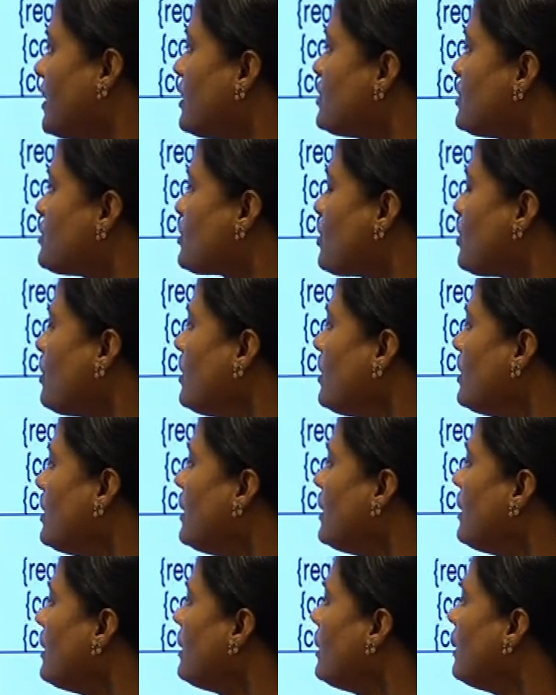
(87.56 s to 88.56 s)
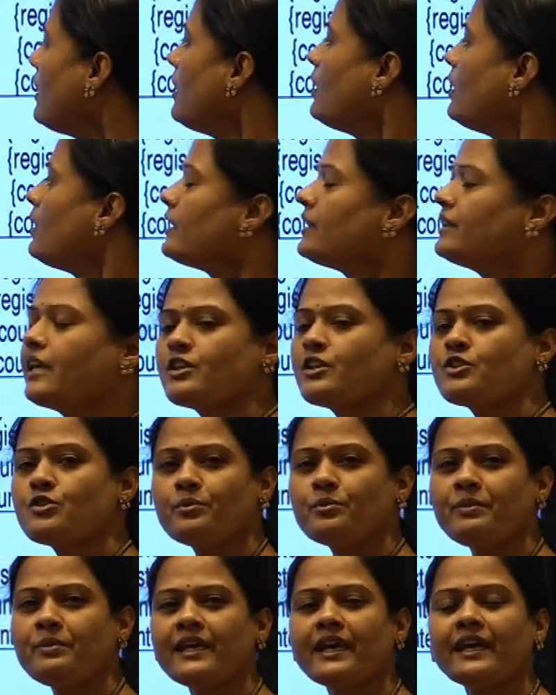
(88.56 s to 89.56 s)
So there
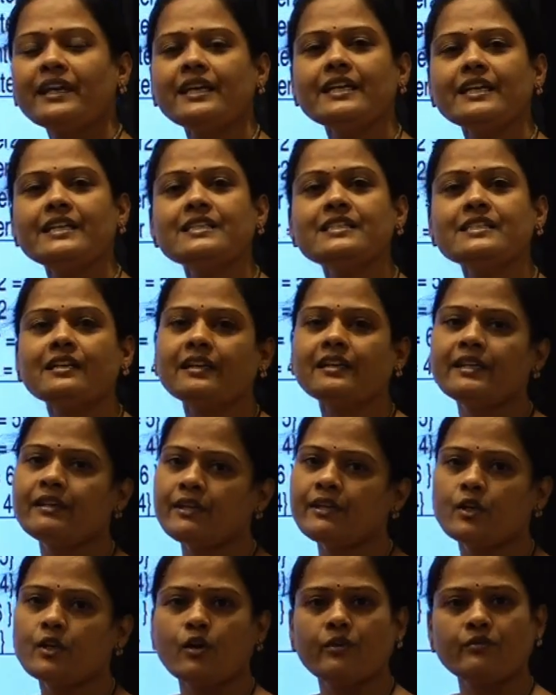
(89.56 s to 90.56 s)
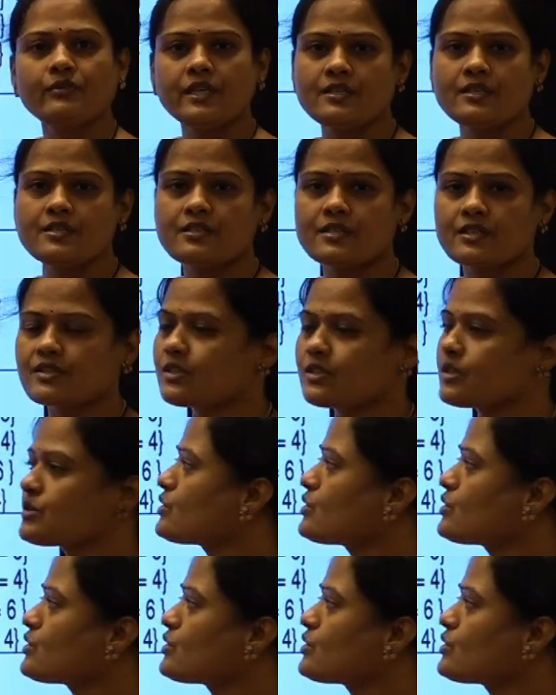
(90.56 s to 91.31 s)
should be an interleaving of the instructions.